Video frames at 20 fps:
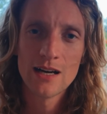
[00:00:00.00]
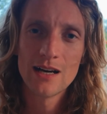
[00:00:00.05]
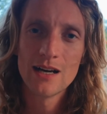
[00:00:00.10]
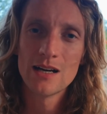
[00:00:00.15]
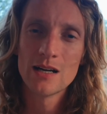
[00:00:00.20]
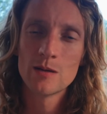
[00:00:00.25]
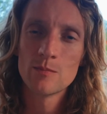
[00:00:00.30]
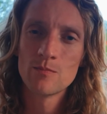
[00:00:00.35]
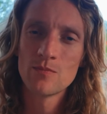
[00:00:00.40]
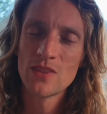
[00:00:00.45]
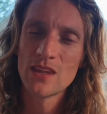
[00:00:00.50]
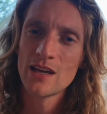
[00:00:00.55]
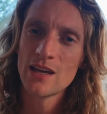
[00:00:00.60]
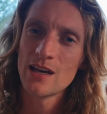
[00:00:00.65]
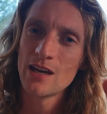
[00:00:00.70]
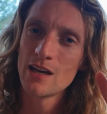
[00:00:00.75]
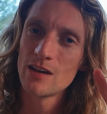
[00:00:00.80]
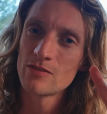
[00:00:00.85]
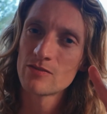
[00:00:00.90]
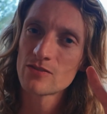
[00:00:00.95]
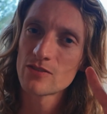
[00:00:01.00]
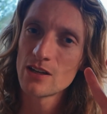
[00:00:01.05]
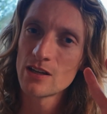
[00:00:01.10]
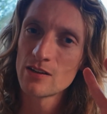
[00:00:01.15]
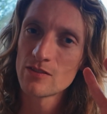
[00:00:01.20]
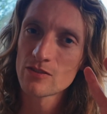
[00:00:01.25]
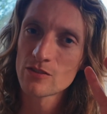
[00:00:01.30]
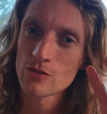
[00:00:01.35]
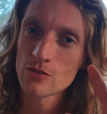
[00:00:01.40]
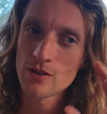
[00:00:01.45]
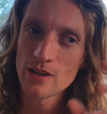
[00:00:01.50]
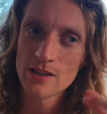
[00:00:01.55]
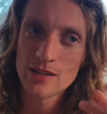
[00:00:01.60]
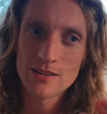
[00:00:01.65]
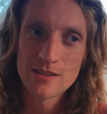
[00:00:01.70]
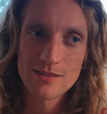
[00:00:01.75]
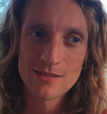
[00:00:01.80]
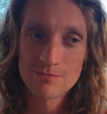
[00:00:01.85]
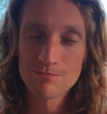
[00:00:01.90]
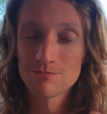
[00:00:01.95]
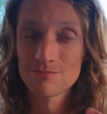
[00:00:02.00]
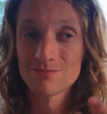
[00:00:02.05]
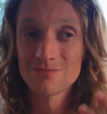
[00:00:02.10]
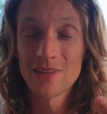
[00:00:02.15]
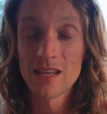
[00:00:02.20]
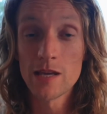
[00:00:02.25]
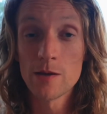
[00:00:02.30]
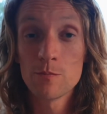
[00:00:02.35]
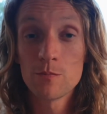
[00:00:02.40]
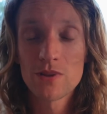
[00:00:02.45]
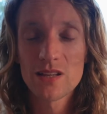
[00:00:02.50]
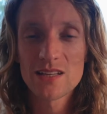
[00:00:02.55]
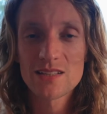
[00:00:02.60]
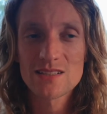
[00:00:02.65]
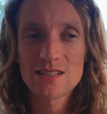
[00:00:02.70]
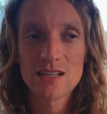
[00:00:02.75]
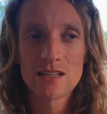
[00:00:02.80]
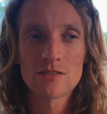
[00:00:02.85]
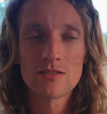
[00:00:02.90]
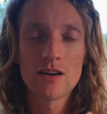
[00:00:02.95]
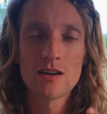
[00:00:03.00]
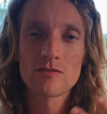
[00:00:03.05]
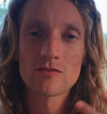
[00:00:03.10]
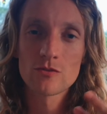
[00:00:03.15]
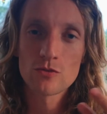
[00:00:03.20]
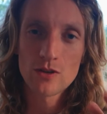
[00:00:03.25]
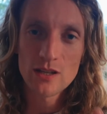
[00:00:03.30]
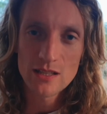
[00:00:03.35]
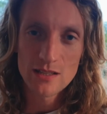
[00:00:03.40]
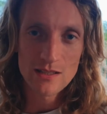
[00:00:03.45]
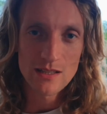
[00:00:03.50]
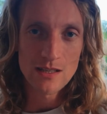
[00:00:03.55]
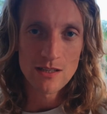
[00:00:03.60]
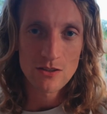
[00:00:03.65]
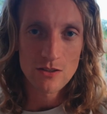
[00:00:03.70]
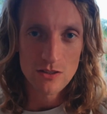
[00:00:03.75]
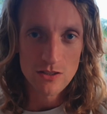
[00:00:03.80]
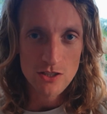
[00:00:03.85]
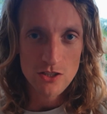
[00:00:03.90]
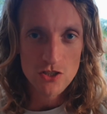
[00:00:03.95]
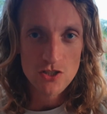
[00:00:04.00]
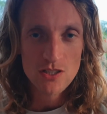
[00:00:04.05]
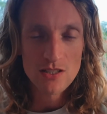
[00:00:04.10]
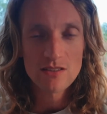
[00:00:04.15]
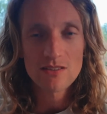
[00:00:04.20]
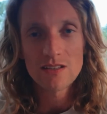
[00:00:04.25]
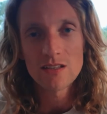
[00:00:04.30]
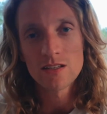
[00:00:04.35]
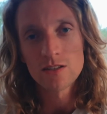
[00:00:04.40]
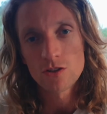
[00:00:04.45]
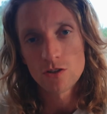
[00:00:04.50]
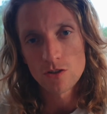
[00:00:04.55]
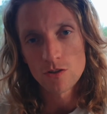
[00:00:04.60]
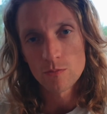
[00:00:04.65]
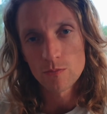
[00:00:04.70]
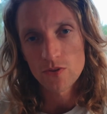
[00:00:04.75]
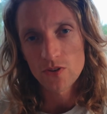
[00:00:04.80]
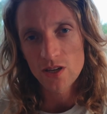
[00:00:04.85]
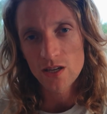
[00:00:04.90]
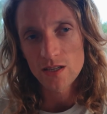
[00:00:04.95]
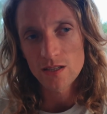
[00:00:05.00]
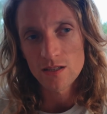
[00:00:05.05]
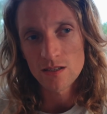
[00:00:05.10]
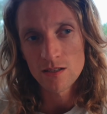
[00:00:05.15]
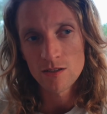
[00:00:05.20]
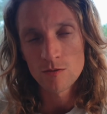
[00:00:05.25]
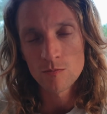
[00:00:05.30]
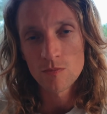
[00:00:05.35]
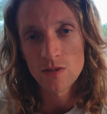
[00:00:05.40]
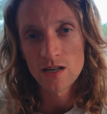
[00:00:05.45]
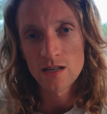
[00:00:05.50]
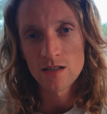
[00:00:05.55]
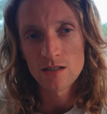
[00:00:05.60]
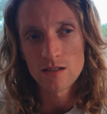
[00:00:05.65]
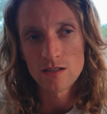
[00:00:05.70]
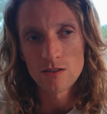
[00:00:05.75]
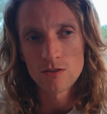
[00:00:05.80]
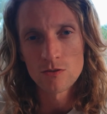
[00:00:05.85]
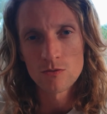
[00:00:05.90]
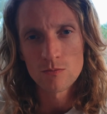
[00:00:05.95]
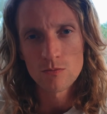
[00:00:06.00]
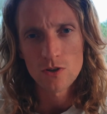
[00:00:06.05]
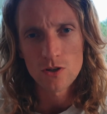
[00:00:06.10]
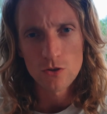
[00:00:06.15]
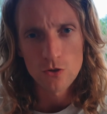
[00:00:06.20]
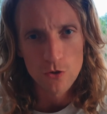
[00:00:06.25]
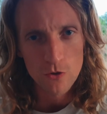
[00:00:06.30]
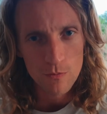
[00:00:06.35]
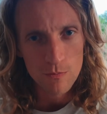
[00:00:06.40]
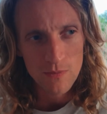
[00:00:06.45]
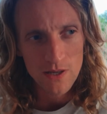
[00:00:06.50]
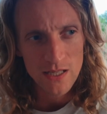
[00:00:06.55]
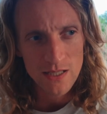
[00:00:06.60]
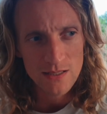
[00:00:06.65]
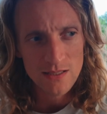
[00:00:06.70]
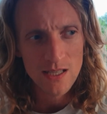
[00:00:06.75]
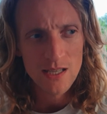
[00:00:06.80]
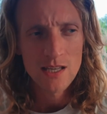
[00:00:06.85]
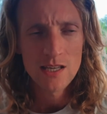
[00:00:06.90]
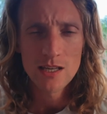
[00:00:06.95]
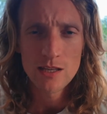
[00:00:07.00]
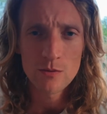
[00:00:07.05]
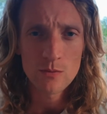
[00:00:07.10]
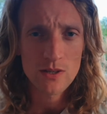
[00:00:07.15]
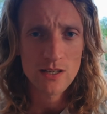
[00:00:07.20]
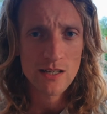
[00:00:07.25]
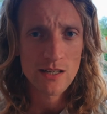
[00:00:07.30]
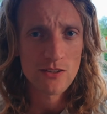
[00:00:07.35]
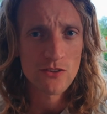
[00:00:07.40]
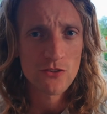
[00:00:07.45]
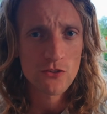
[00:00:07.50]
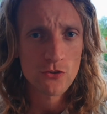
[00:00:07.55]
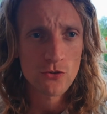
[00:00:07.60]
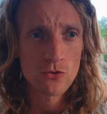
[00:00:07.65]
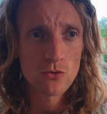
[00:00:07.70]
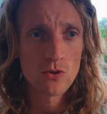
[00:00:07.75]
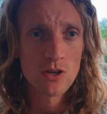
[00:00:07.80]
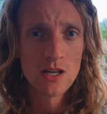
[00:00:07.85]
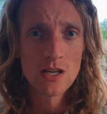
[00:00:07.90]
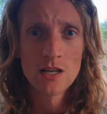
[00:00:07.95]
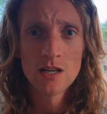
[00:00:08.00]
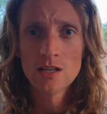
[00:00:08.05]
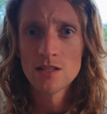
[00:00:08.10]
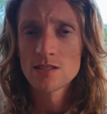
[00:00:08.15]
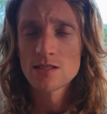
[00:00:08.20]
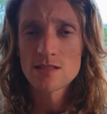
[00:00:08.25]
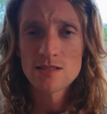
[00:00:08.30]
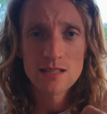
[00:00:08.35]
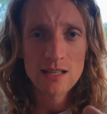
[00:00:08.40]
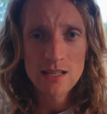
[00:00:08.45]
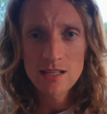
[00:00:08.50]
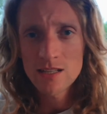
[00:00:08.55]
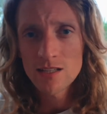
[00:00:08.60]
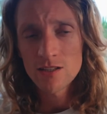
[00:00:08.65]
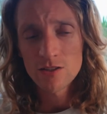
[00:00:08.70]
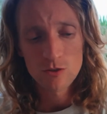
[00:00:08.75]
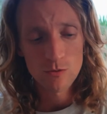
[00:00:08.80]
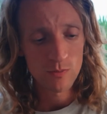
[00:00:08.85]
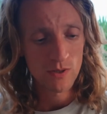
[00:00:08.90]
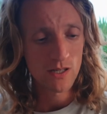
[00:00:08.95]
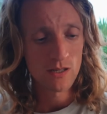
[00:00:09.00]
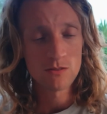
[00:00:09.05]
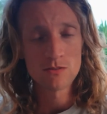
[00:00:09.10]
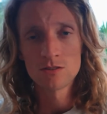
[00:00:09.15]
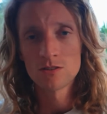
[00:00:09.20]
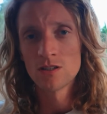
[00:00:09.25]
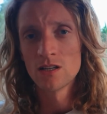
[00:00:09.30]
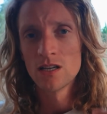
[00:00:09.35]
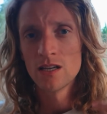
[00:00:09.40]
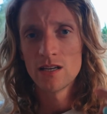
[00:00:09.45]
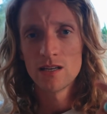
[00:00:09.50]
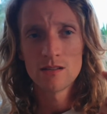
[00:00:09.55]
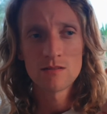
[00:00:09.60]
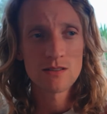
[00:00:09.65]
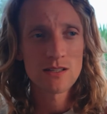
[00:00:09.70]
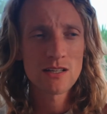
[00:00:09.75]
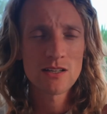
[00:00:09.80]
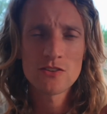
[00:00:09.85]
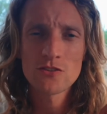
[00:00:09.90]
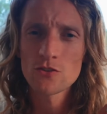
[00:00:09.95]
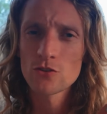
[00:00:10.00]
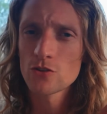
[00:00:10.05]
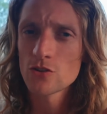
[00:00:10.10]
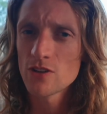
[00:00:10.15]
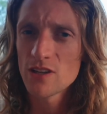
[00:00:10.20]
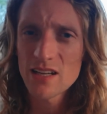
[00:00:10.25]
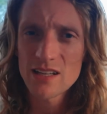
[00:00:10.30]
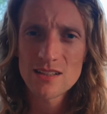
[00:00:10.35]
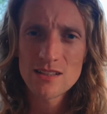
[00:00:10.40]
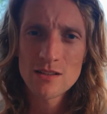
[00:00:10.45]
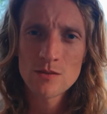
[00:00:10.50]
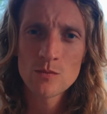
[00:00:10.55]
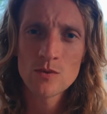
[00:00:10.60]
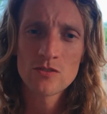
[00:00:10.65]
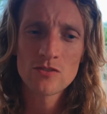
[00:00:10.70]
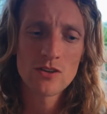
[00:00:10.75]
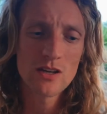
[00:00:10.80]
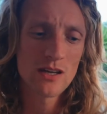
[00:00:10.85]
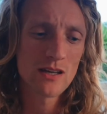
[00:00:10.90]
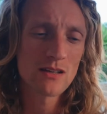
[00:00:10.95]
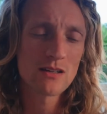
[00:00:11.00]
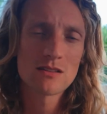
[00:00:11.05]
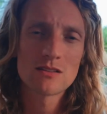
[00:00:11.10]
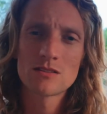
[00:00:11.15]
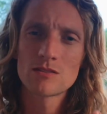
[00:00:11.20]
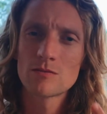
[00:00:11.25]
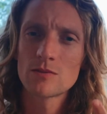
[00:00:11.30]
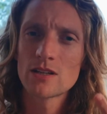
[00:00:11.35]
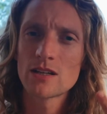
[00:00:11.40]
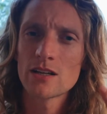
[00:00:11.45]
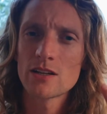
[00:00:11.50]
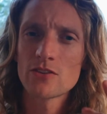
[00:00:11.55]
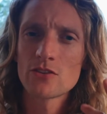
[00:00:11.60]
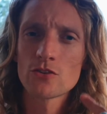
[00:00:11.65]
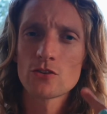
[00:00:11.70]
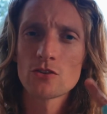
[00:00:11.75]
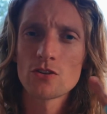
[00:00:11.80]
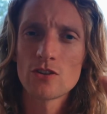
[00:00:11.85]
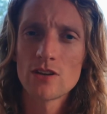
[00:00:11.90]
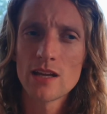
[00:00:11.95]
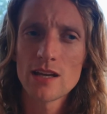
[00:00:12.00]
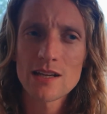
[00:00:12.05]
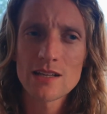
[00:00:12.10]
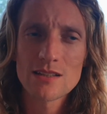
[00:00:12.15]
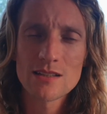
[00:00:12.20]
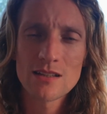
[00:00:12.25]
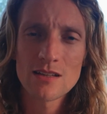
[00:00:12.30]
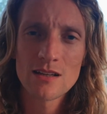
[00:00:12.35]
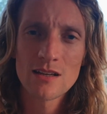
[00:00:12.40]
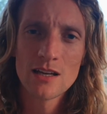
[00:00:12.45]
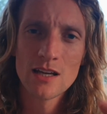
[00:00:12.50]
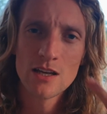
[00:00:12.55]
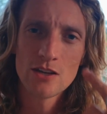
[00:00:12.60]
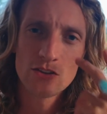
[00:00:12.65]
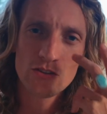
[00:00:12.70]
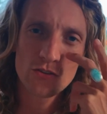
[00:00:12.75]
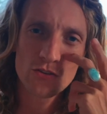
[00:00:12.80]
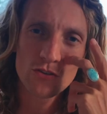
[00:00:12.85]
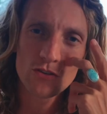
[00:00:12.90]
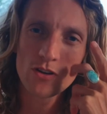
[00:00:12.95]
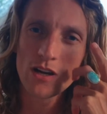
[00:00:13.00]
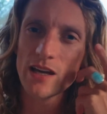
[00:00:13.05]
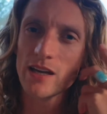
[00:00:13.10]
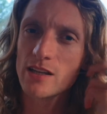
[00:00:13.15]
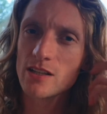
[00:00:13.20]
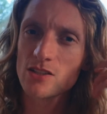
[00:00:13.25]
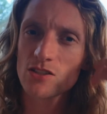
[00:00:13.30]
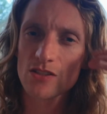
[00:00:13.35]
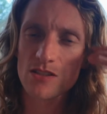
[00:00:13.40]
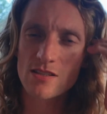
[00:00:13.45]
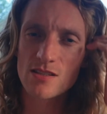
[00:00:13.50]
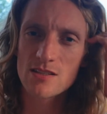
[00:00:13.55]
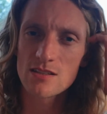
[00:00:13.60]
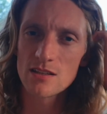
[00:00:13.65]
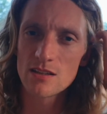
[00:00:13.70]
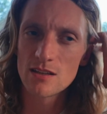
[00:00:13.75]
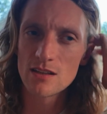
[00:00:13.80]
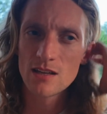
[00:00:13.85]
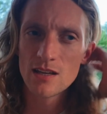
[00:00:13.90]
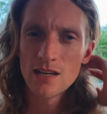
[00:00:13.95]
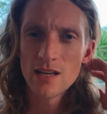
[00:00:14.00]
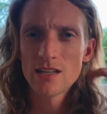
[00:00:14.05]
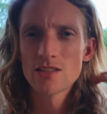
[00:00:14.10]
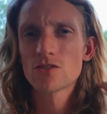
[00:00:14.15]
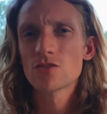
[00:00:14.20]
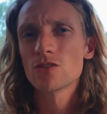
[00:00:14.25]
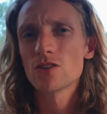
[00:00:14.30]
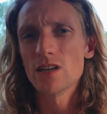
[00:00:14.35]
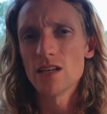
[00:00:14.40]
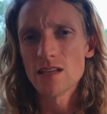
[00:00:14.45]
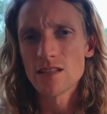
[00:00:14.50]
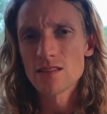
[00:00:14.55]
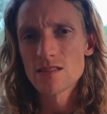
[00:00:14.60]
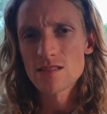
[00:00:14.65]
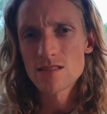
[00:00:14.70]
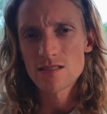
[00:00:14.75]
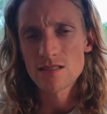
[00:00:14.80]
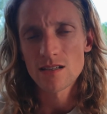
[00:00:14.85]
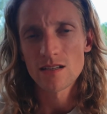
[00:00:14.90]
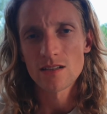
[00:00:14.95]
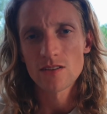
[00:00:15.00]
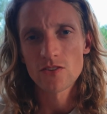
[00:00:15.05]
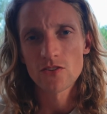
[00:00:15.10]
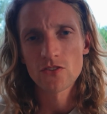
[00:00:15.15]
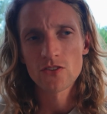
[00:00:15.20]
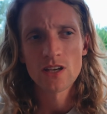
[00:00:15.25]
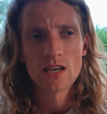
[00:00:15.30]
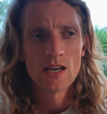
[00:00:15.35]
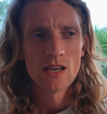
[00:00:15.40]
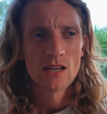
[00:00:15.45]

have created implants, have created conditionings in your own psyche and in your own mind in regards to standing in your power, in regards to connecting with your anger, in regards to connecting to your agency, to your instincts,